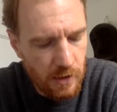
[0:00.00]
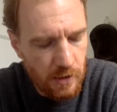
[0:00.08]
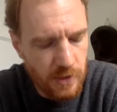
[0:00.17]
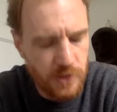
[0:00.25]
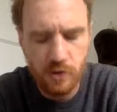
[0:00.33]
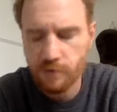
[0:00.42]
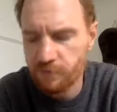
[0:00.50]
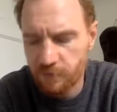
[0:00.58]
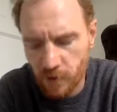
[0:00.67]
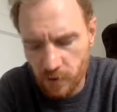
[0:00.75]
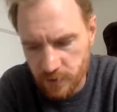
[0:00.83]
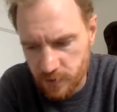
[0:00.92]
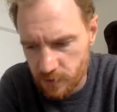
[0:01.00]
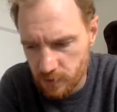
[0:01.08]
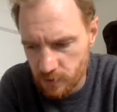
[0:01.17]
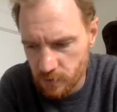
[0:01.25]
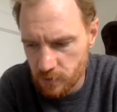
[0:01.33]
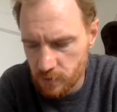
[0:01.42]
this sort of false
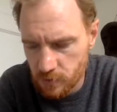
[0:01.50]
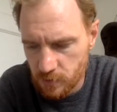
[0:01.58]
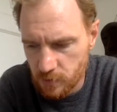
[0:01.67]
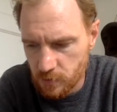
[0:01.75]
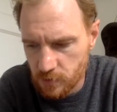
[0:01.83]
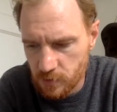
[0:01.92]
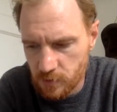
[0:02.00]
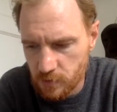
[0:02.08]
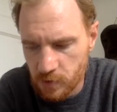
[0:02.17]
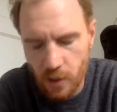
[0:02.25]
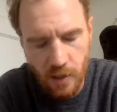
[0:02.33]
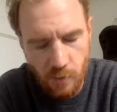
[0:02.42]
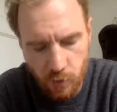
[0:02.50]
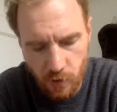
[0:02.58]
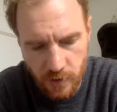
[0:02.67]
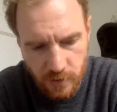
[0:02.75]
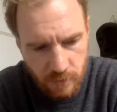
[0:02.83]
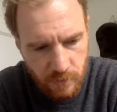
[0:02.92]
talking
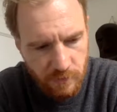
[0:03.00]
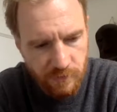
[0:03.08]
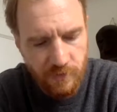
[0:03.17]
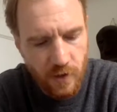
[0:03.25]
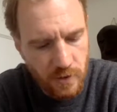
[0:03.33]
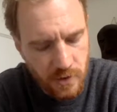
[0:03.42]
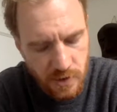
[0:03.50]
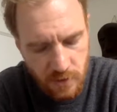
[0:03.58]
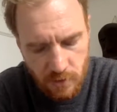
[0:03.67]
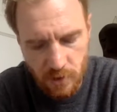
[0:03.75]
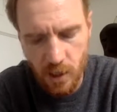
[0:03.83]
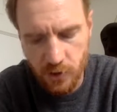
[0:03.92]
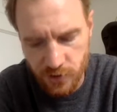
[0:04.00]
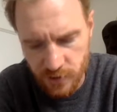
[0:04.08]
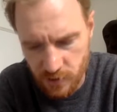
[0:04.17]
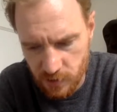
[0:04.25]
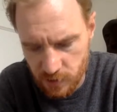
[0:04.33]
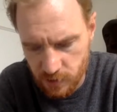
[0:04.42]
point, false
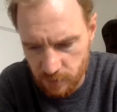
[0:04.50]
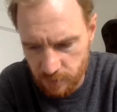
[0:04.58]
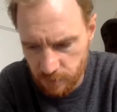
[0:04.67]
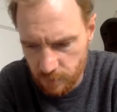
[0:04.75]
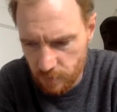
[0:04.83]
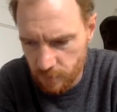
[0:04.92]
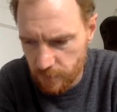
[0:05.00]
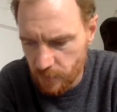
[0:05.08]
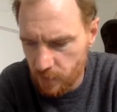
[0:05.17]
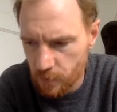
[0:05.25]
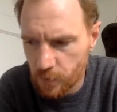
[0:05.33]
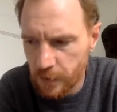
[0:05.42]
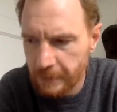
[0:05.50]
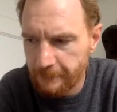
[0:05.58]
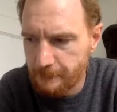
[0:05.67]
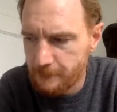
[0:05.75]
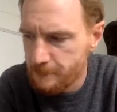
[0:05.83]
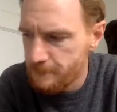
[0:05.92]
consciousness. Right?
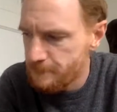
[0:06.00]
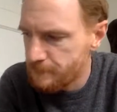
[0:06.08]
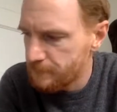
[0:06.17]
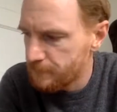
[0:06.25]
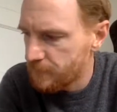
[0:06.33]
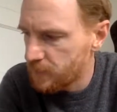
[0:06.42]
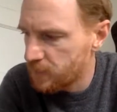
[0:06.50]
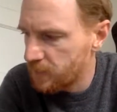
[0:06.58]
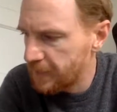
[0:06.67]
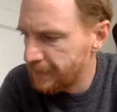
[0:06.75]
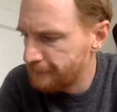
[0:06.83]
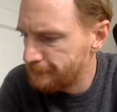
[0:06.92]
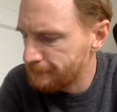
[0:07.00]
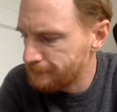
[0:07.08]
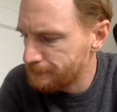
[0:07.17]
Um,